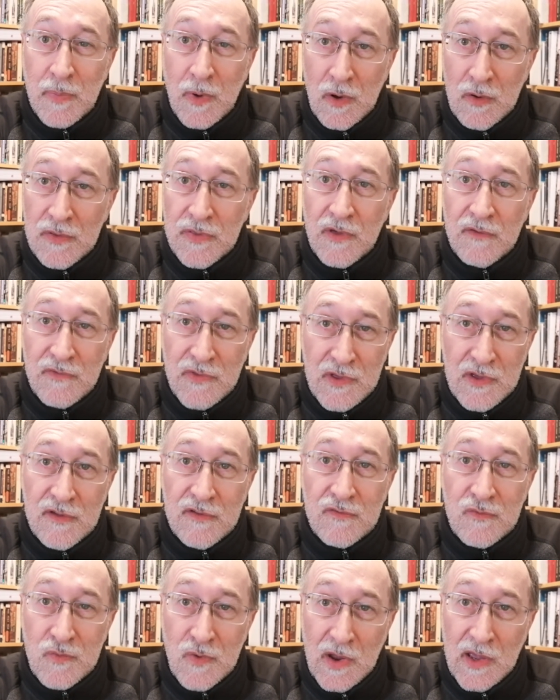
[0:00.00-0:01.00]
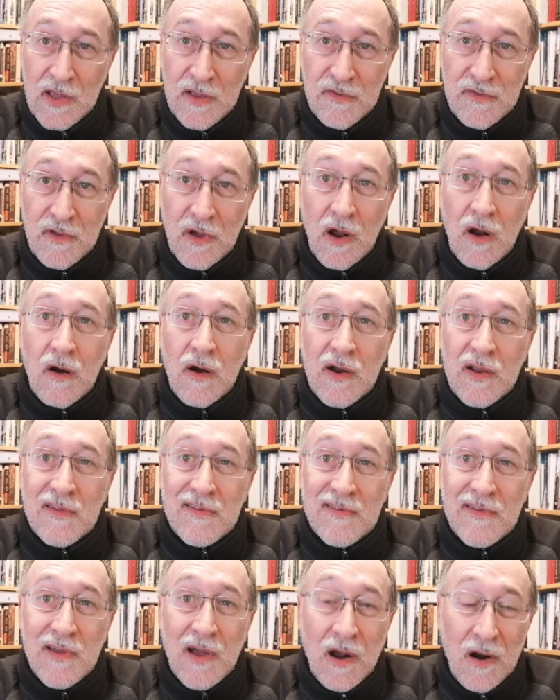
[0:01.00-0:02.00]
Both of these rates are
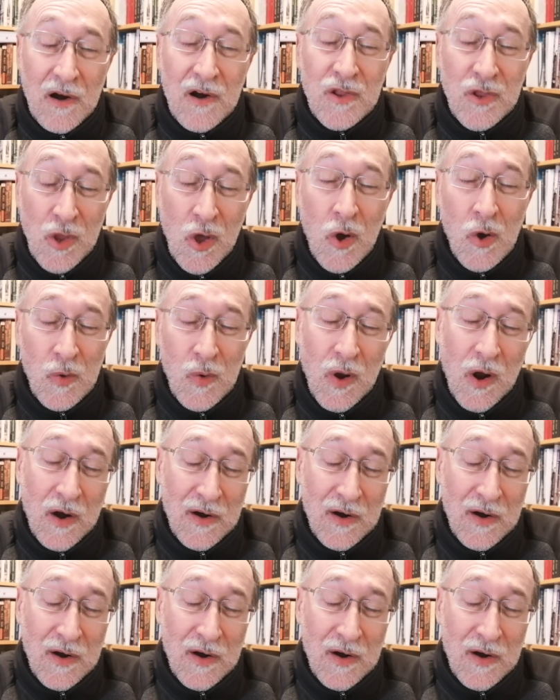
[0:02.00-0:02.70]
are low,